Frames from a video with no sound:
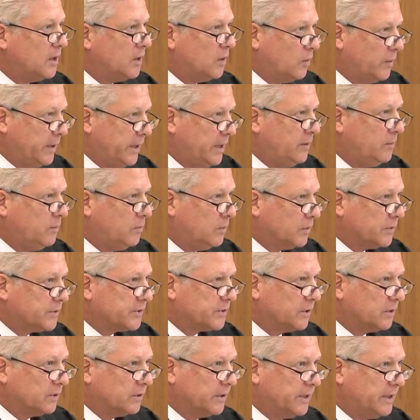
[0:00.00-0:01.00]
we will
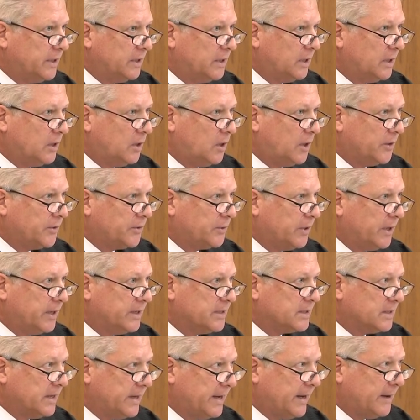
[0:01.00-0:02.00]
certainly uh,
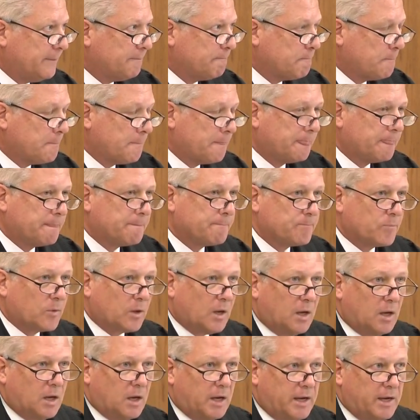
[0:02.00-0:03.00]
authorize that.
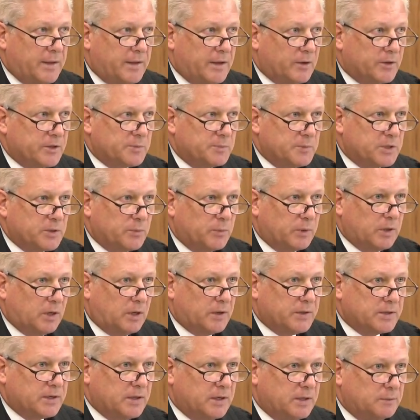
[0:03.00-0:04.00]
Uh, anything else, Mr.
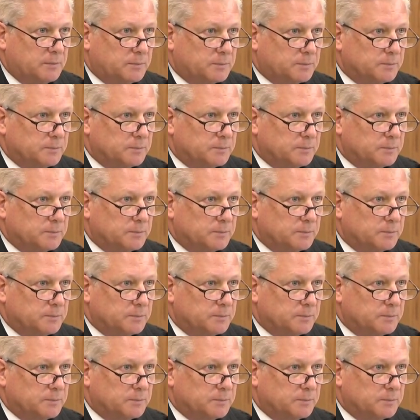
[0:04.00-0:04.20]
Rogalski?